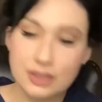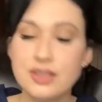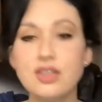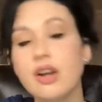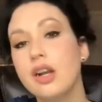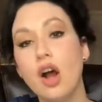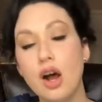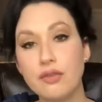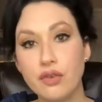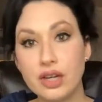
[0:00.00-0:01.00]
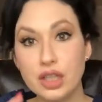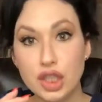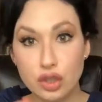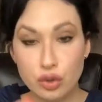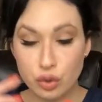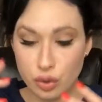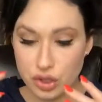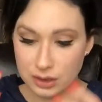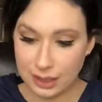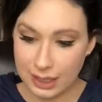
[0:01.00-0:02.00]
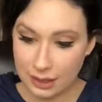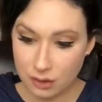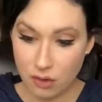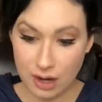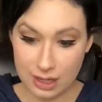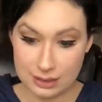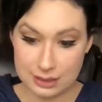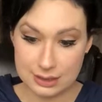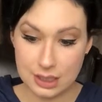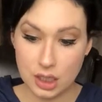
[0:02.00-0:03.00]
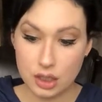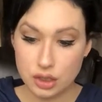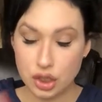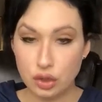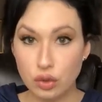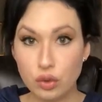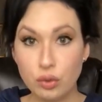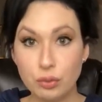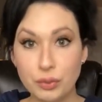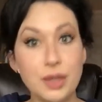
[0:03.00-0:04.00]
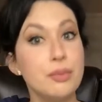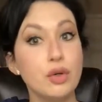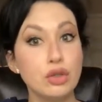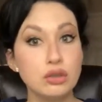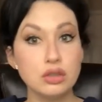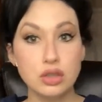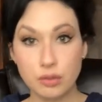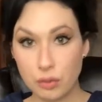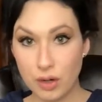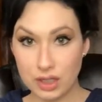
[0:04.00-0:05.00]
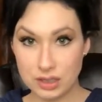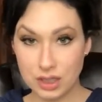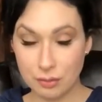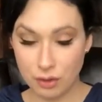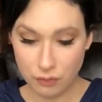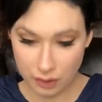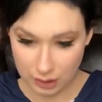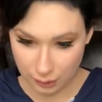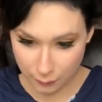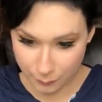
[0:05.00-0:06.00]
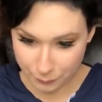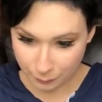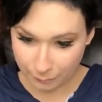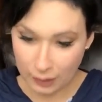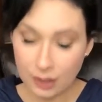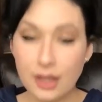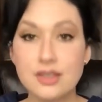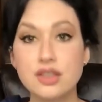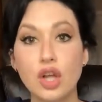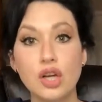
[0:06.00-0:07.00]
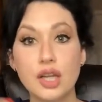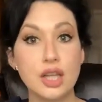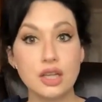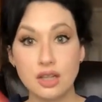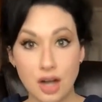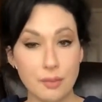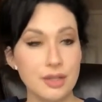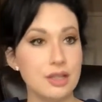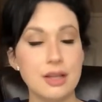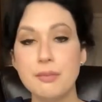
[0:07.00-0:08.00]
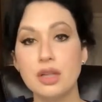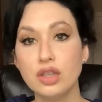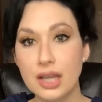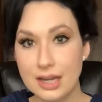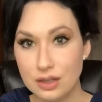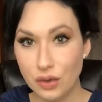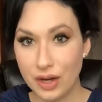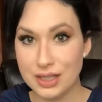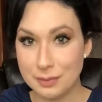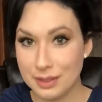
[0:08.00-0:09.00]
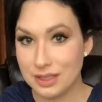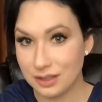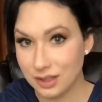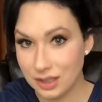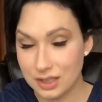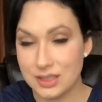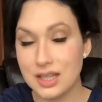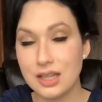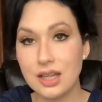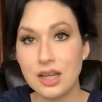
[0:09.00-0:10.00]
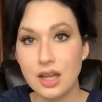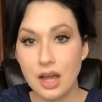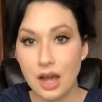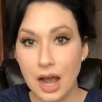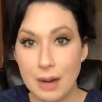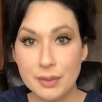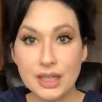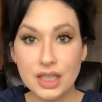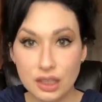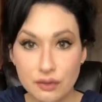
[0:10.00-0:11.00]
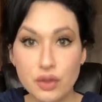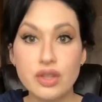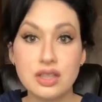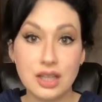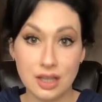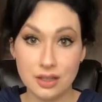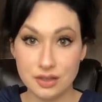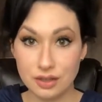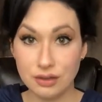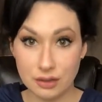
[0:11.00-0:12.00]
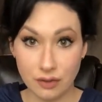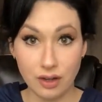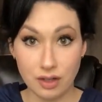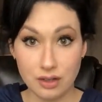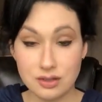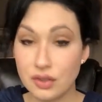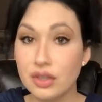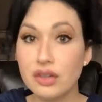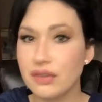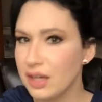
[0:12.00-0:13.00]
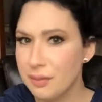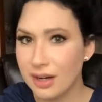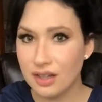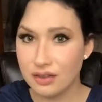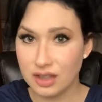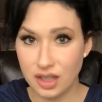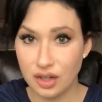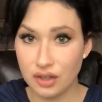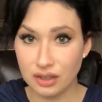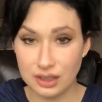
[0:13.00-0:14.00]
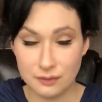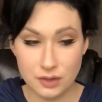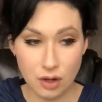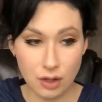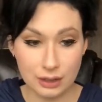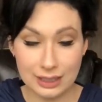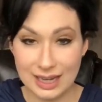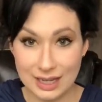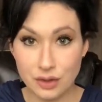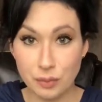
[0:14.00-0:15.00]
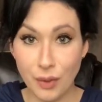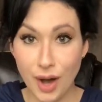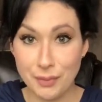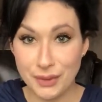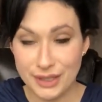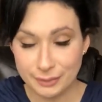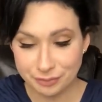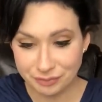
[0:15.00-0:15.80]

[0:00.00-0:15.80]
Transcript: started offering huge land grants to people who were wanting to come over here, and they could come and that land grant is basically this, saying, I'm going to give you the land to live on. So, you know, if anybody in here lives on land or property,